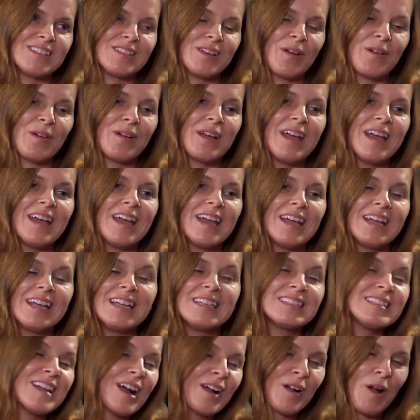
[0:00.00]
So
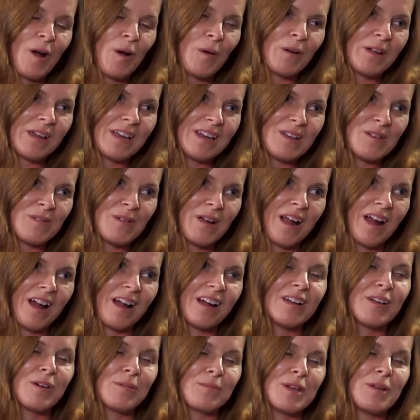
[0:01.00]
he's not going
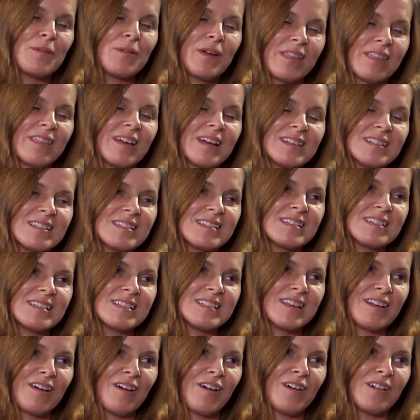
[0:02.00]
anywhere. He'll be with us
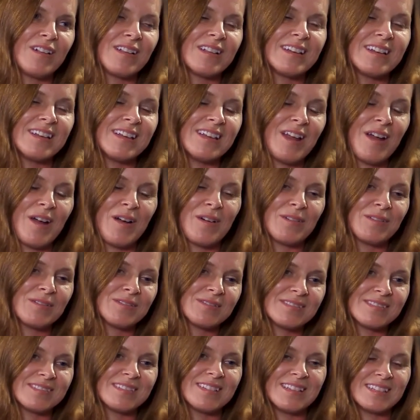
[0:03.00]
until
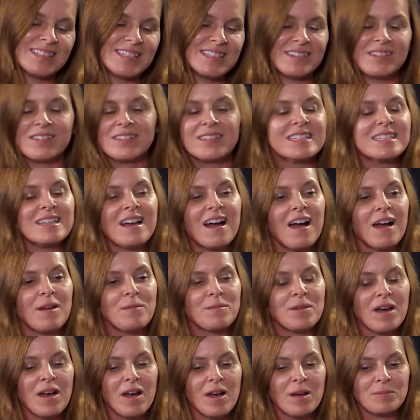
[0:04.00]
the
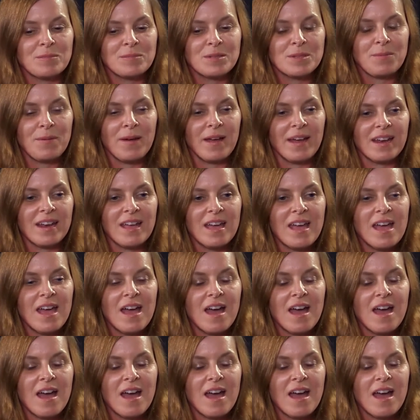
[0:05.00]
time comes. But